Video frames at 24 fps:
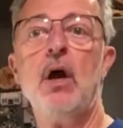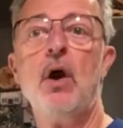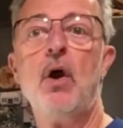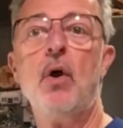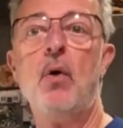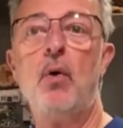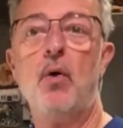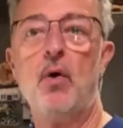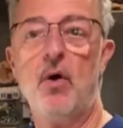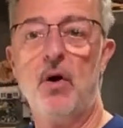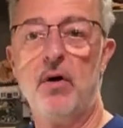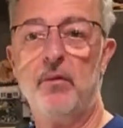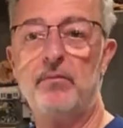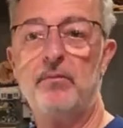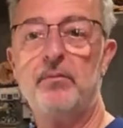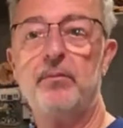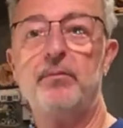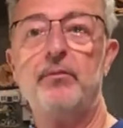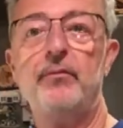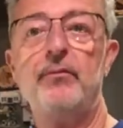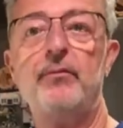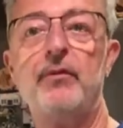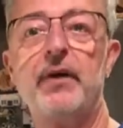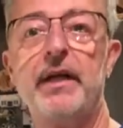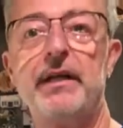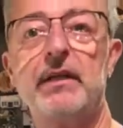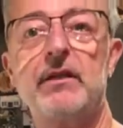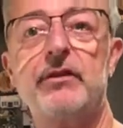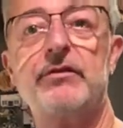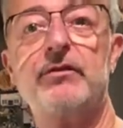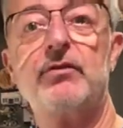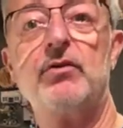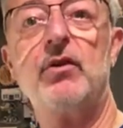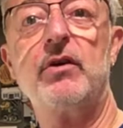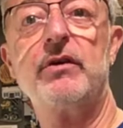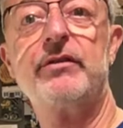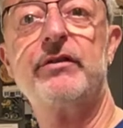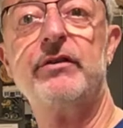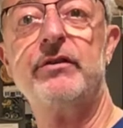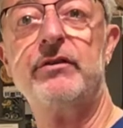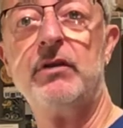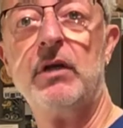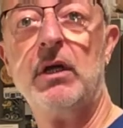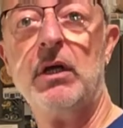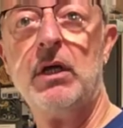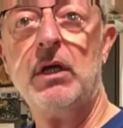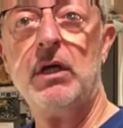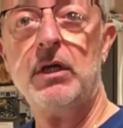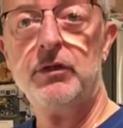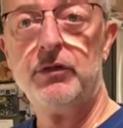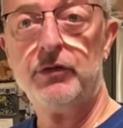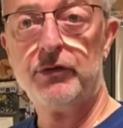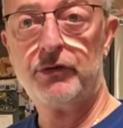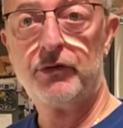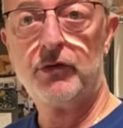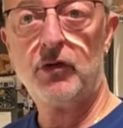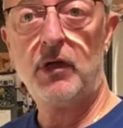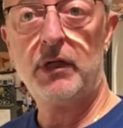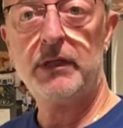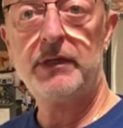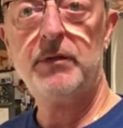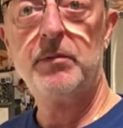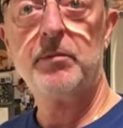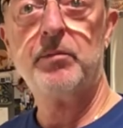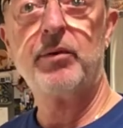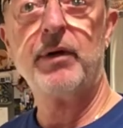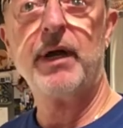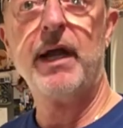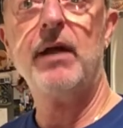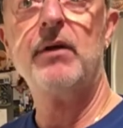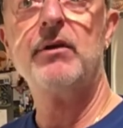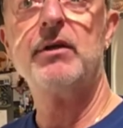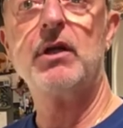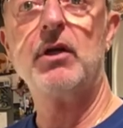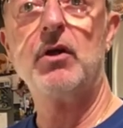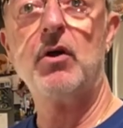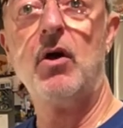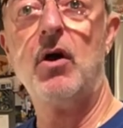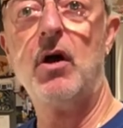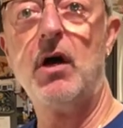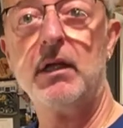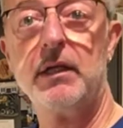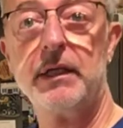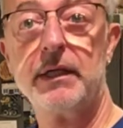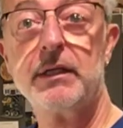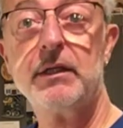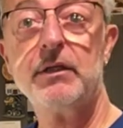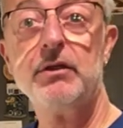or regular sausage, you start to brown the garlic,